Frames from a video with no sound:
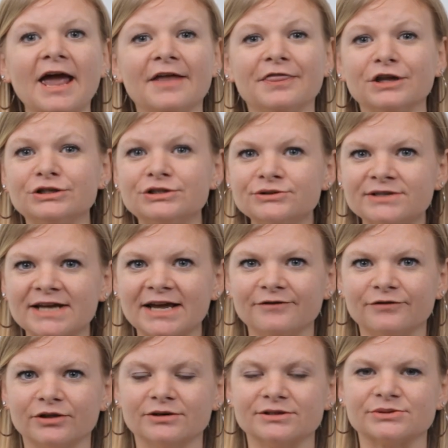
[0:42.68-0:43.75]
and the due date
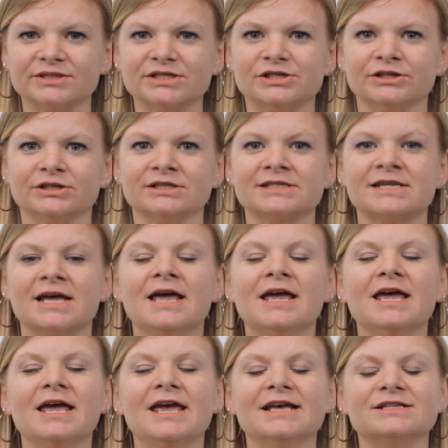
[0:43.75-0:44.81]
for those returns
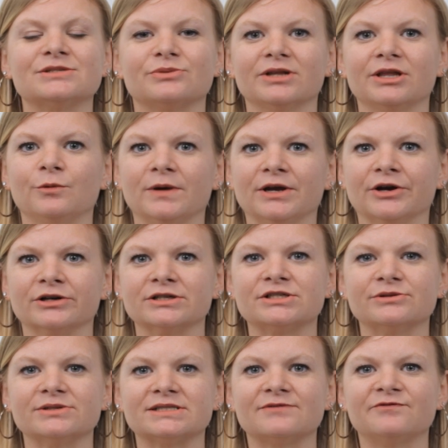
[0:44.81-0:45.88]
is really weird.
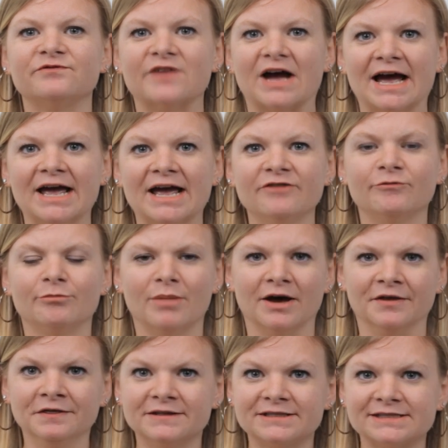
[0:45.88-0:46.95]
So it's 5 months